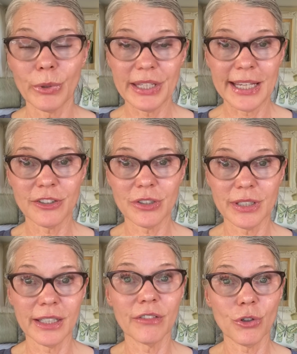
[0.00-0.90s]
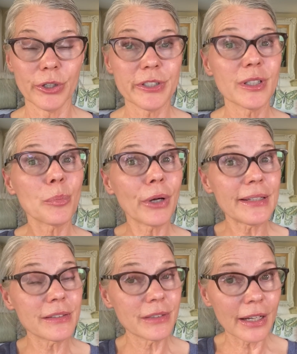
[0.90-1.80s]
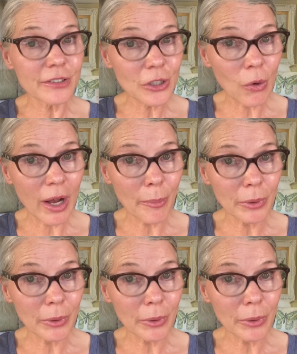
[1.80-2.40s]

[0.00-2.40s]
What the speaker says: Agency, of course, the price does go up